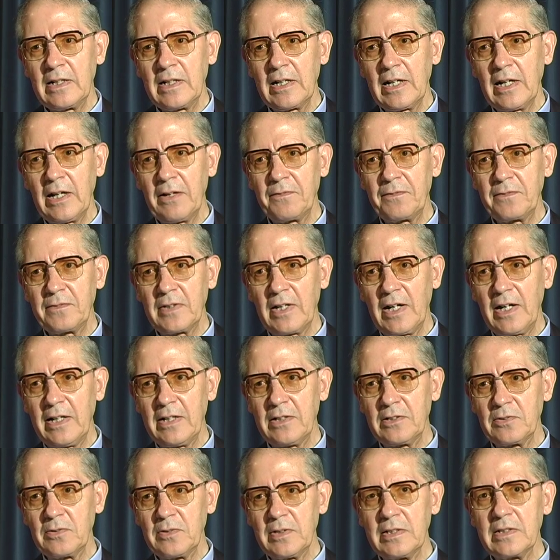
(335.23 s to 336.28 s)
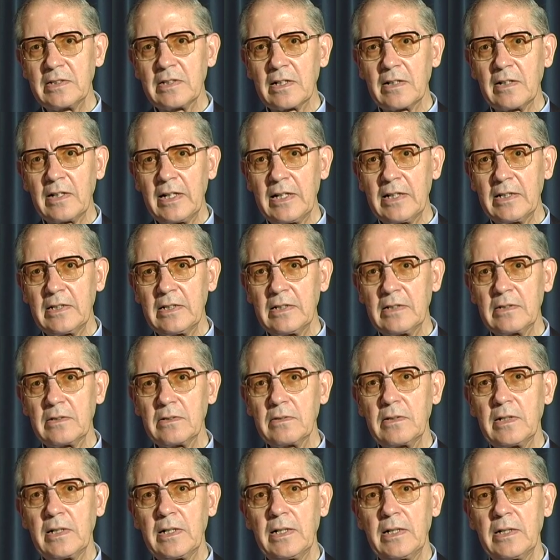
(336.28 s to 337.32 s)
have tried to integrate into
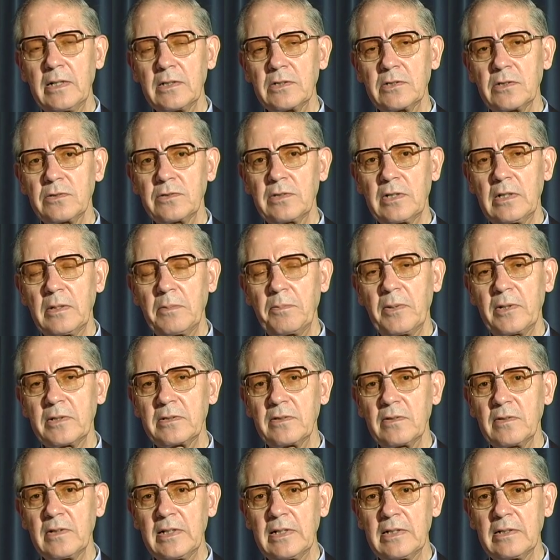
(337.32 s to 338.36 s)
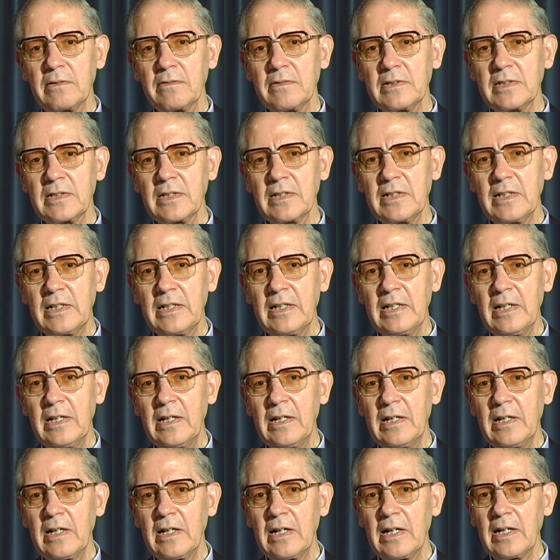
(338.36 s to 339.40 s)
their social apostolate recently
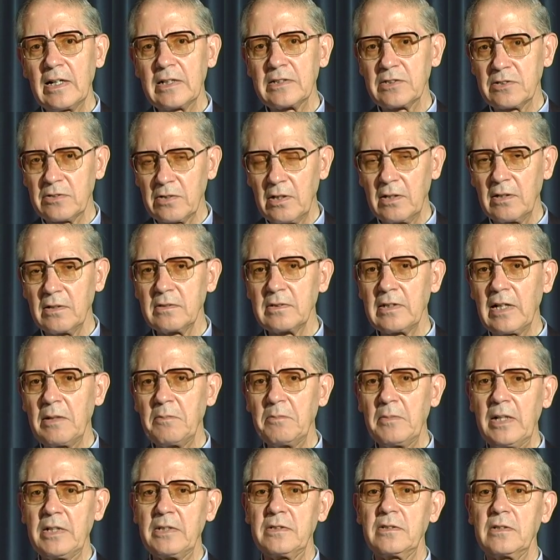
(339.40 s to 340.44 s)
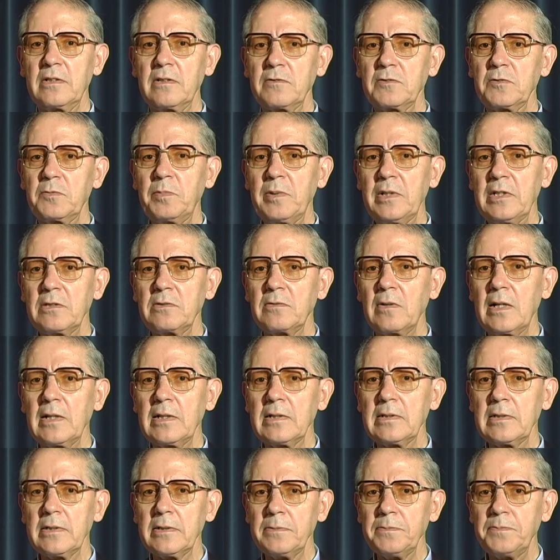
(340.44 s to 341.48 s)
a strong dimension of
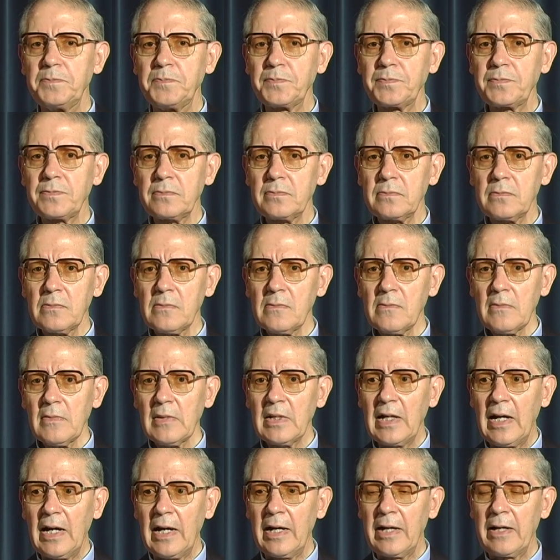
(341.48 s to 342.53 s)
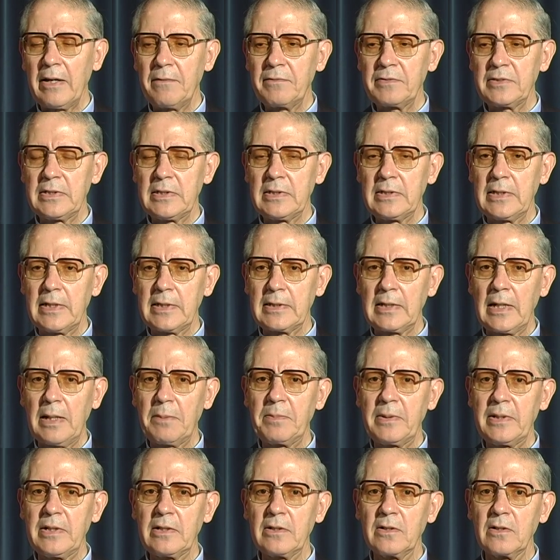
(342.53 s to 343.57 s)
spirituality. I have seen that
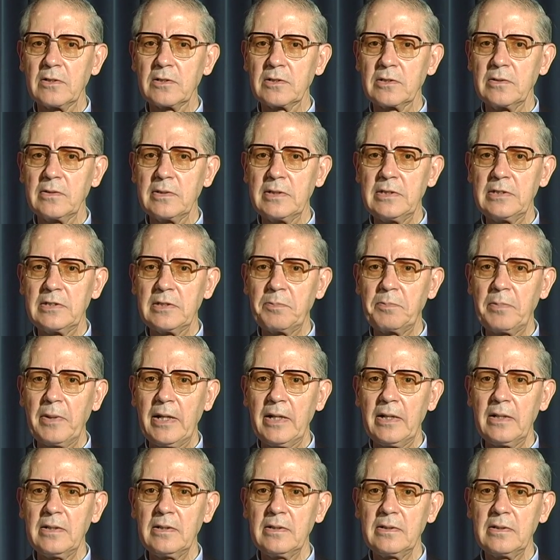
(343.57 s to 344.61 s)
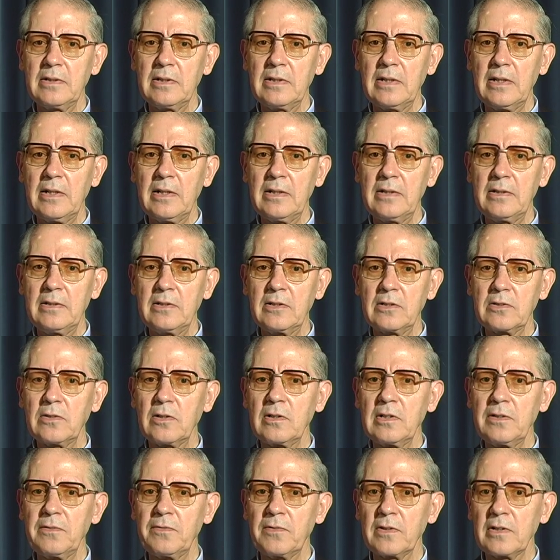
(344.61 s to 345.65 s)
happening also in Japan, and not
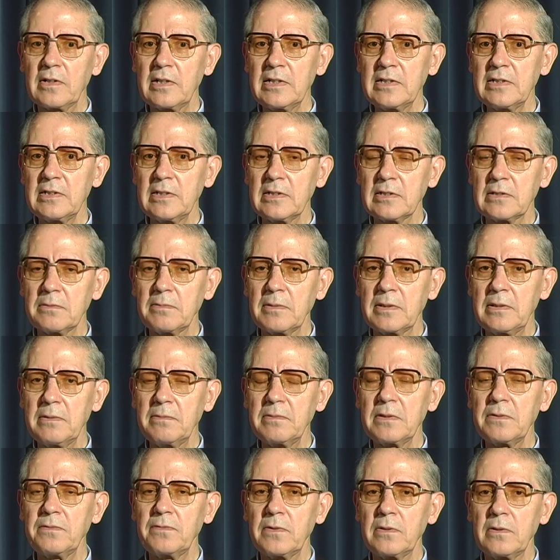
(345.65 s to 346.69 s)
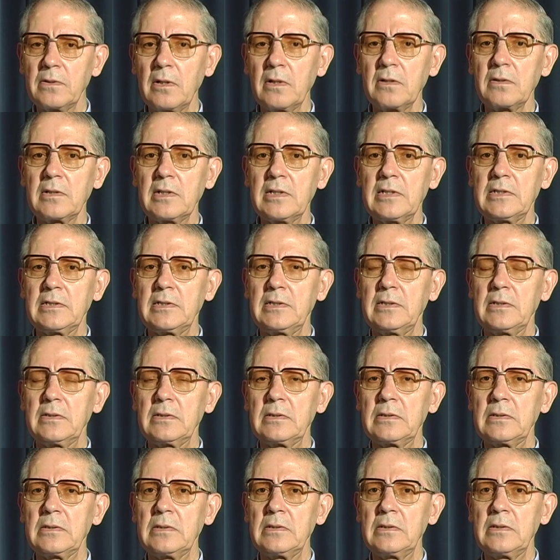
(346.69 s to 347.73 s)
only for Christians, but even for
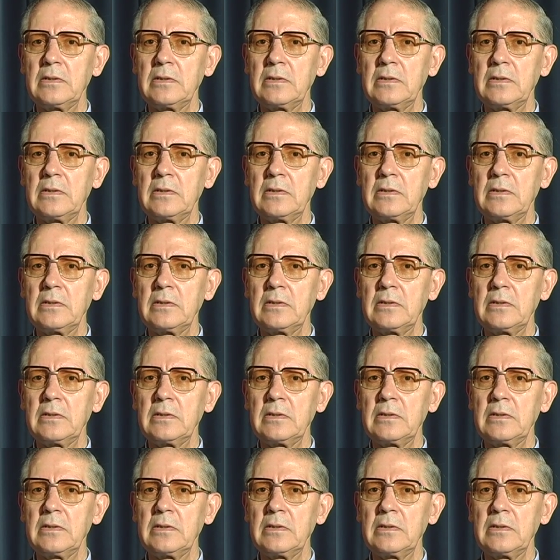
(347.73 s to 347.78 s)
non-Christians.